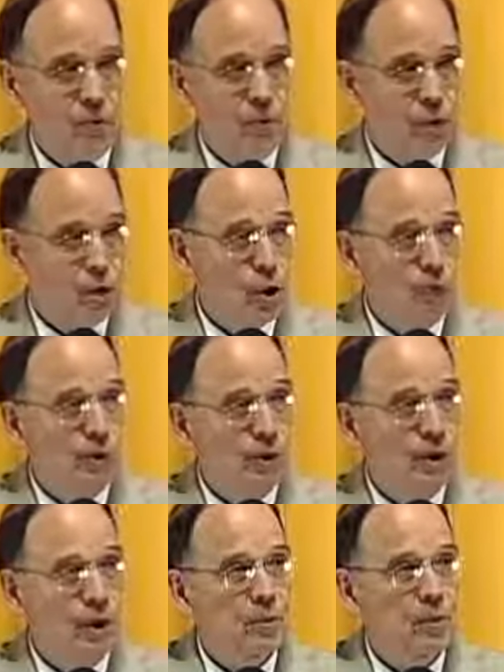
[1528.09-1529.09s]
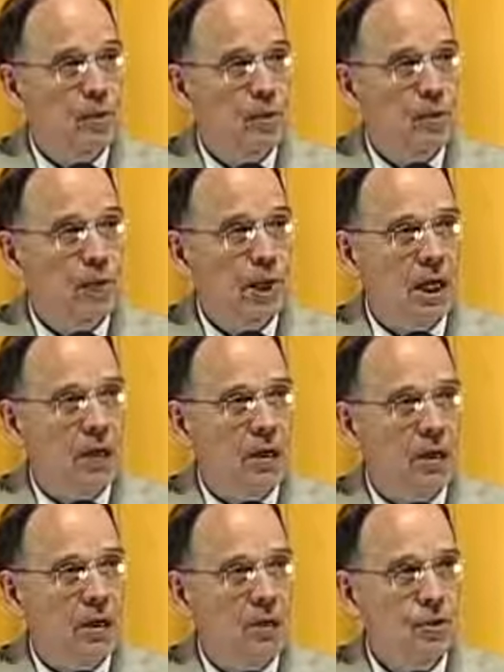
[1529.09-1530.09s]
The Jews picked up some of those
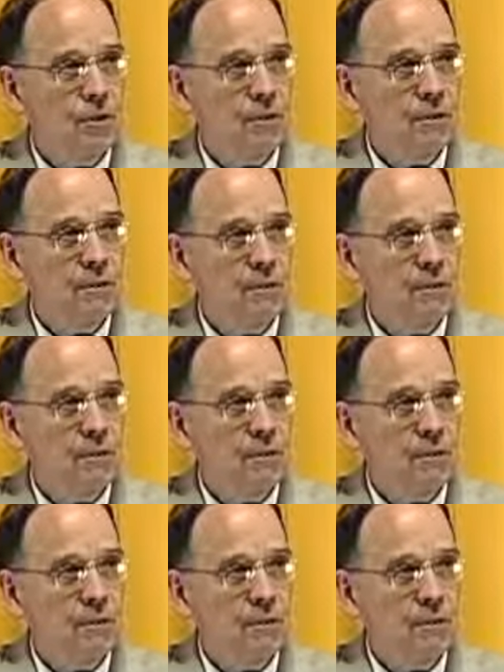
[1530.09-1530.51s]
ideas.